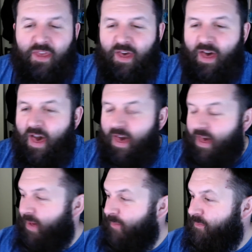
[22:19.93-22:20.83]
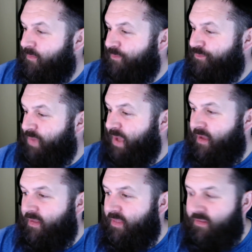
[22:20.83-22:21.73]
But yeah,
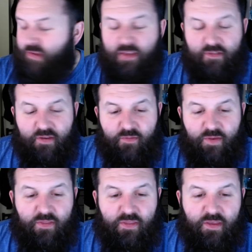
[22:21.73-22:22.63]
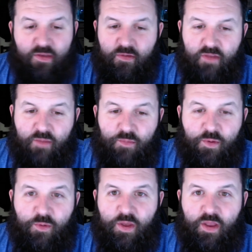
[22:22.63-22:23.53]
unless you guys have anything else, I'm going to
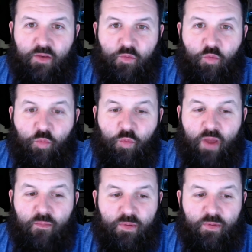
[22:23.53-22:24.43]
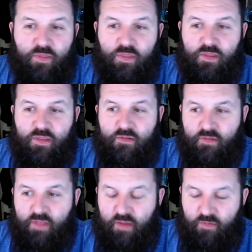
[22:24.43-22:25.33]
go ahead and wrap
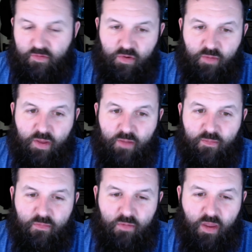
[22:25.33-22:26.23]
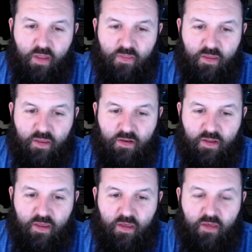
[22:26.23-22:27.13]
this live stream up and then
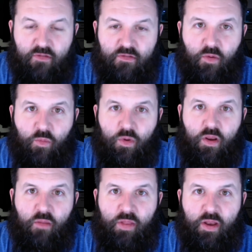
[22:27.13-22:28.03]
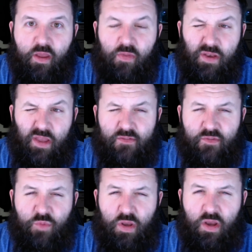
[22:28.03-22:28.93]
start working on planning out the
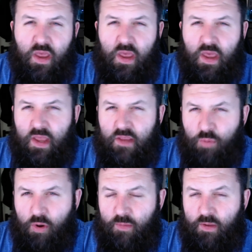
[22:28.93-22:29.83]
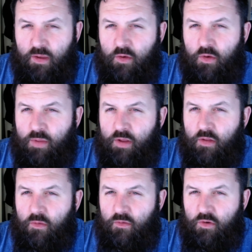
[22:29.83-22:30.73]
next one. It's probably going to be
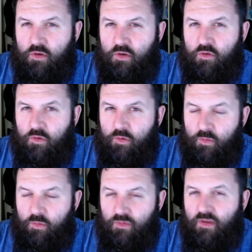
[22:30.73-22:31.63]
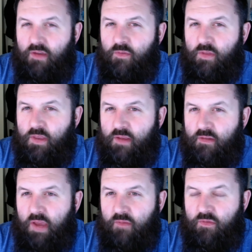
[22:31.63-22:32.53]
closer to Tuesday for the next
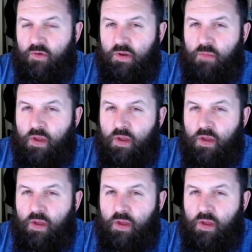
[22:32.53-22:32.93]
live stream.